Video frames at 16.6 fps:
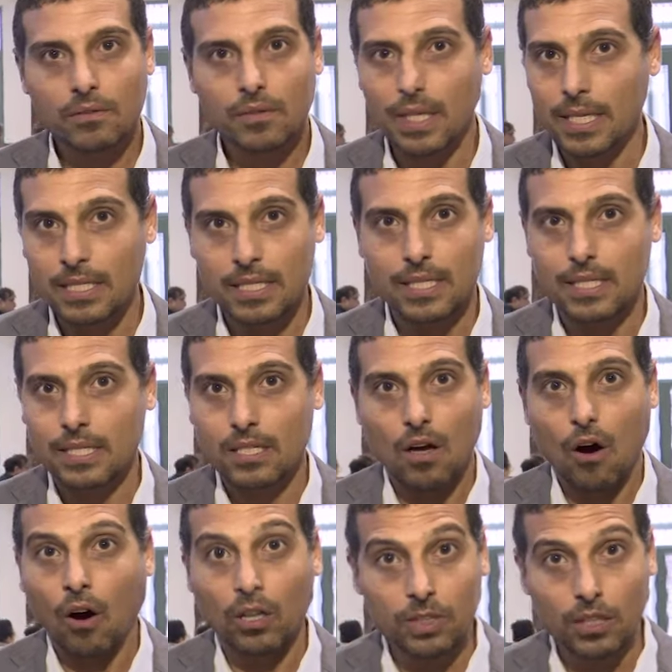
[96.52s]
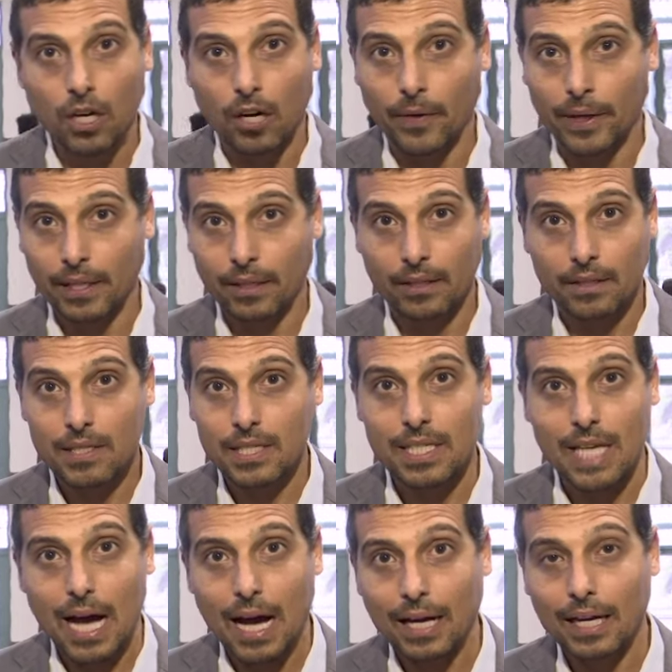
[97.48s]
This ongoing
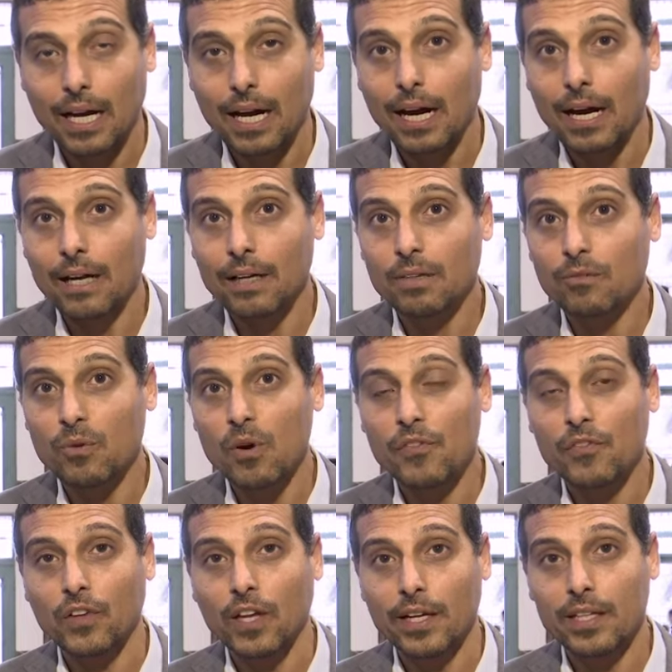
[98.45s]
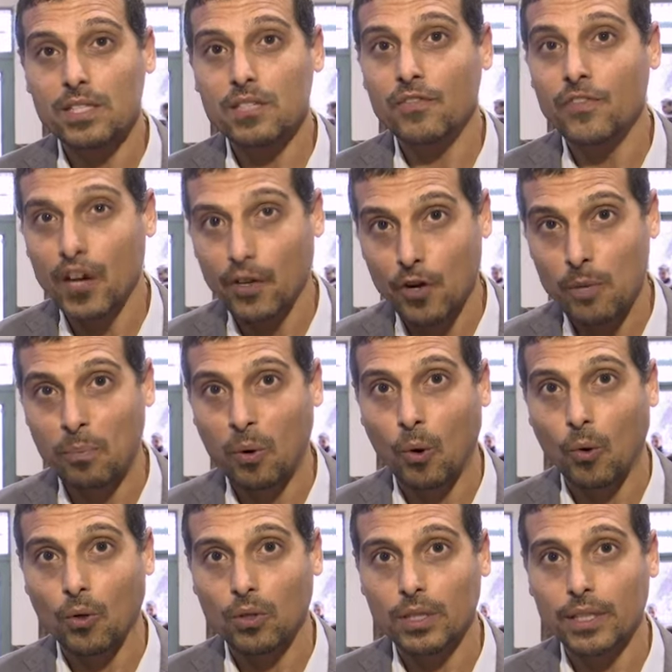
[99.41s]
saga reflects very
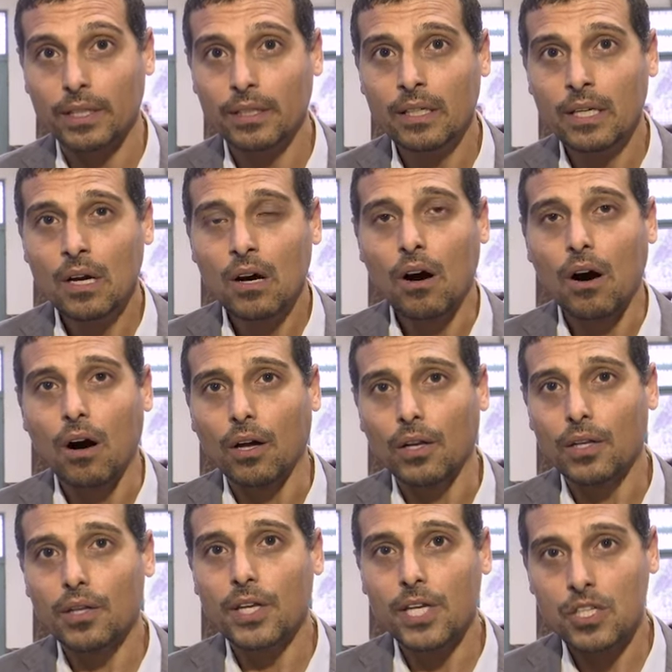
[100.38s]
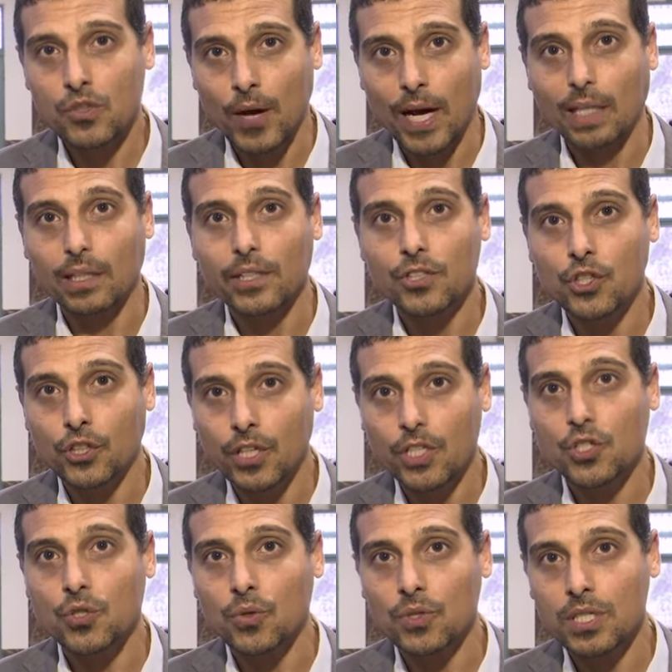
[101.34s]
poorly on the Israeli
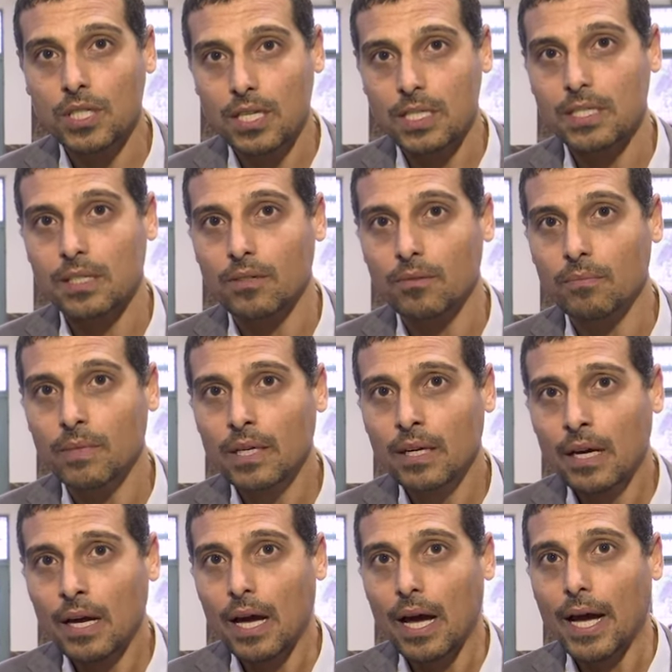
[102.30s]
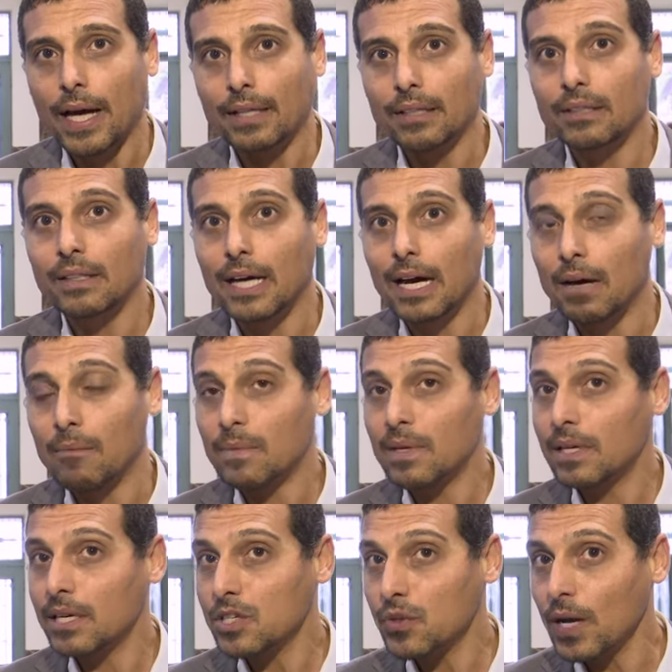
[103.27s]
judicial system, and um,
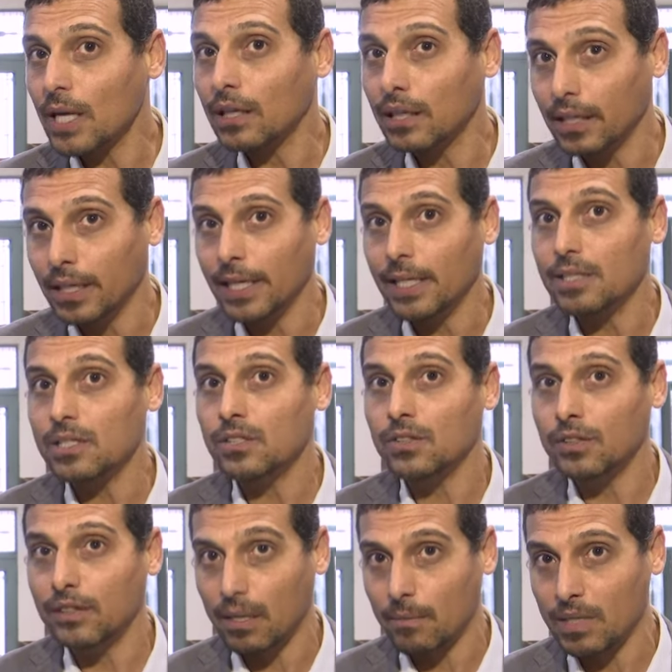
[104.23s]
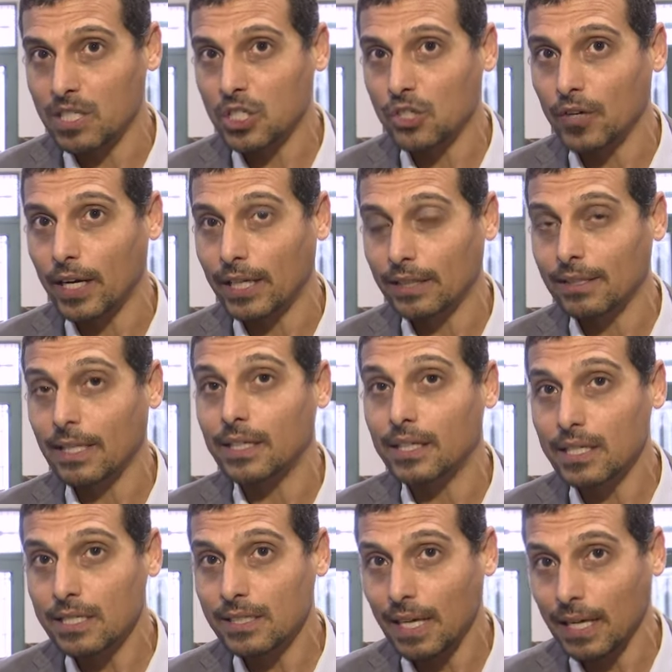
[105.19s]
Israel needs to demonstrate that it
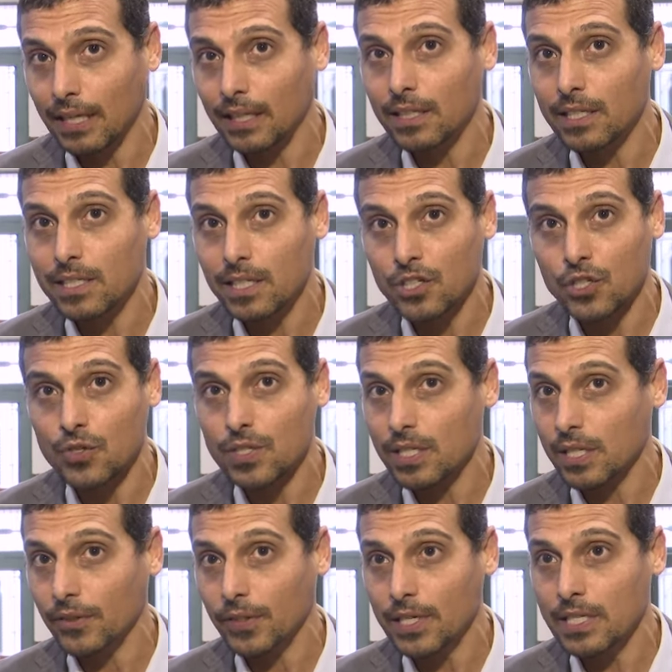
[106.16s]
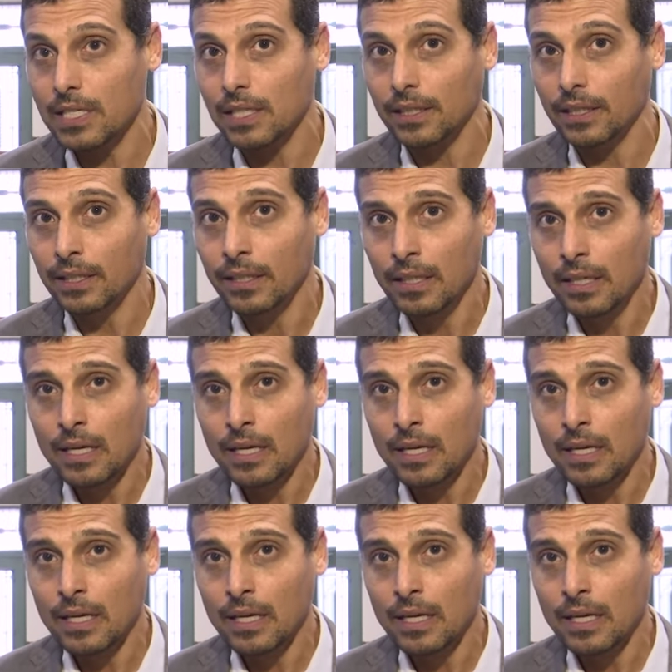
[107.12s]
is taking this issue seriously.